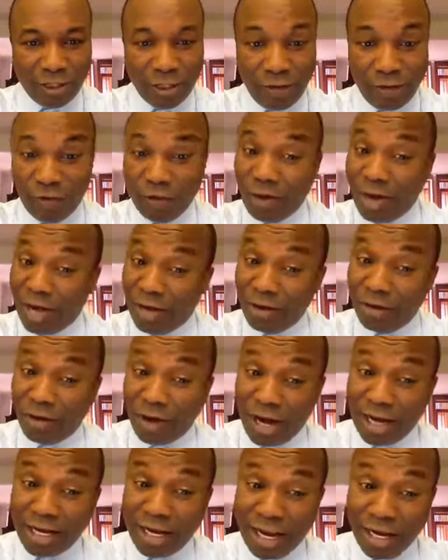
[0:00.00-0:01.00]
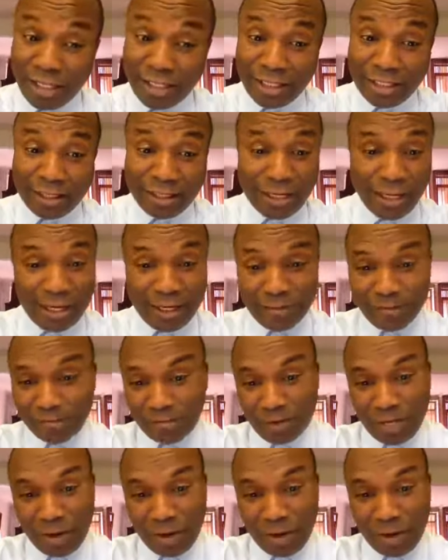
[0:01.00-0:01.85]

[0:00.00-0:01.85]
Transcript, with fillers: If you cannot write that, then